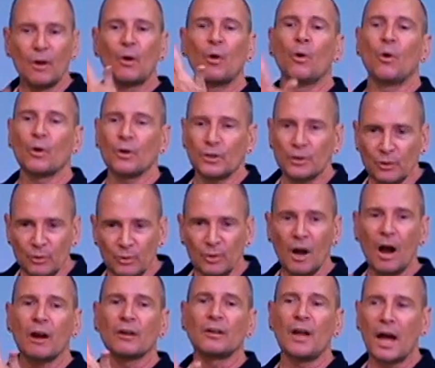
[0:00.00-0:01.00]
or you
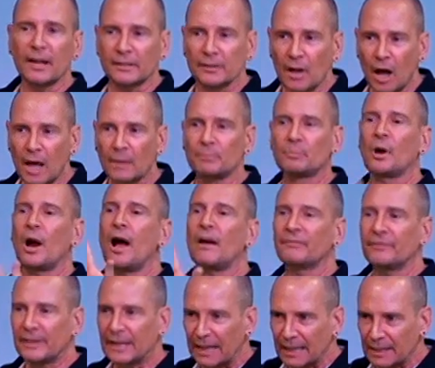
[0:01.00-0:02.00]
are not a
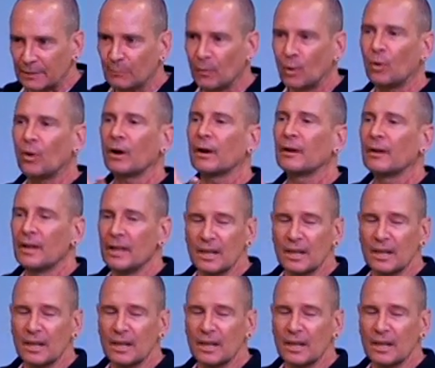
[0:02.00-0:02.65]
nonprofit anymore.